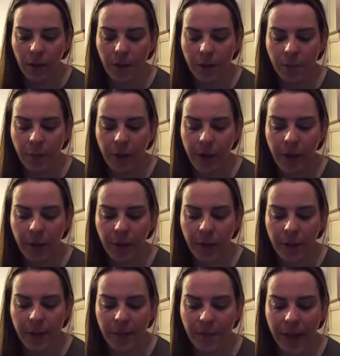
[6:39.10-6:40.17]
So bringing
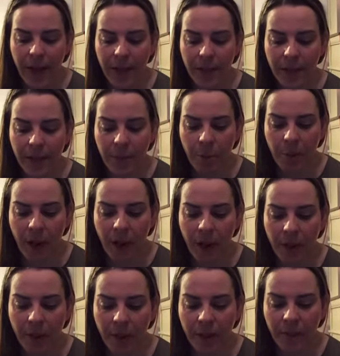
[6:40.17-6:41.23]
awareness back to the
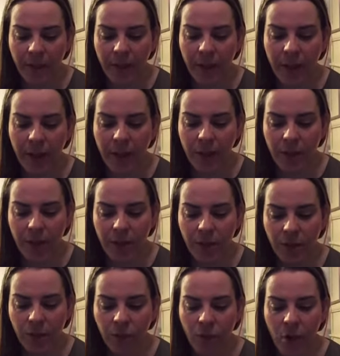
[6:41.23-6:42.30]
breath, feeling that
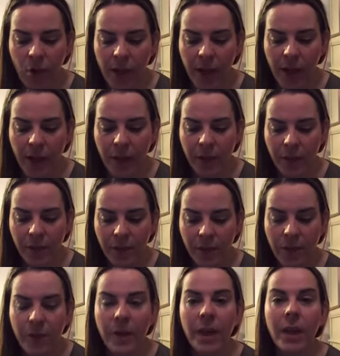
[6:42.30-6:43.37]
gentle rocking,
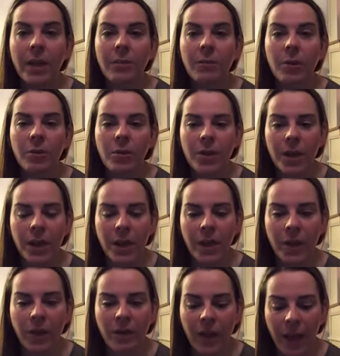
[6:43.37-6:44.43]
soothing motion
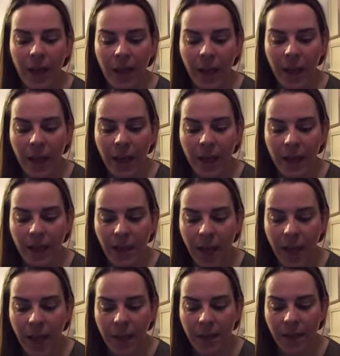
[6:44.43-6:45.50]
of the inhale and
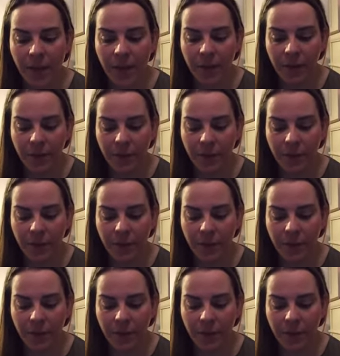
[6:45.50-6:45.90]
exhale.